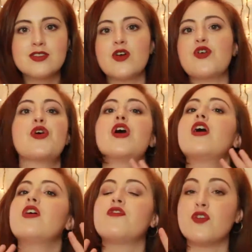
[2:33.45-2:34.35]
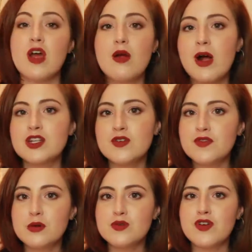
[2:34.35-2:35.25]
So if you're not watching
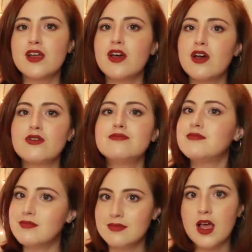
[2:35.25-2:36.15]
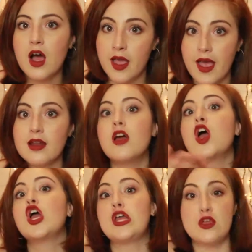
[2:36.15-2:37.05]
Philip DeFranco, again,
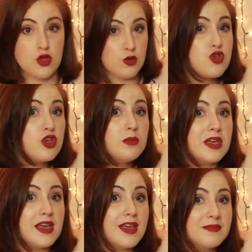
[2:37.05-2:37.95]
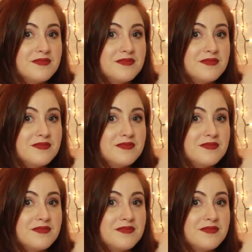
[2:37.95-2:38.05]
you should be.